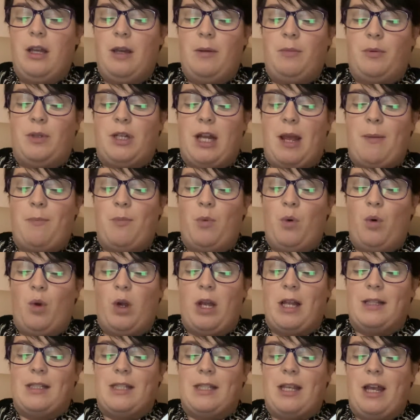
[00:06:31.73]
but I'm more
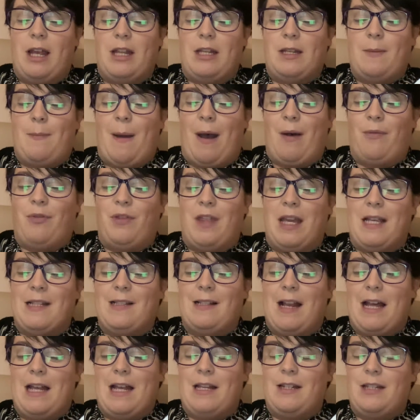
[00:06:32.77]
concerned about this
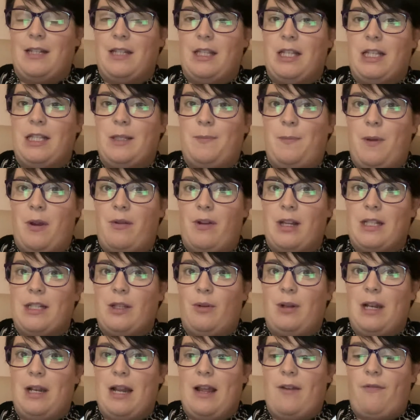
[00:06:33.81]
land and the spirits
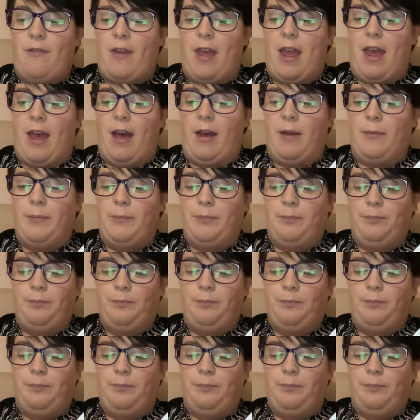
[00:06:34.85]
who live here.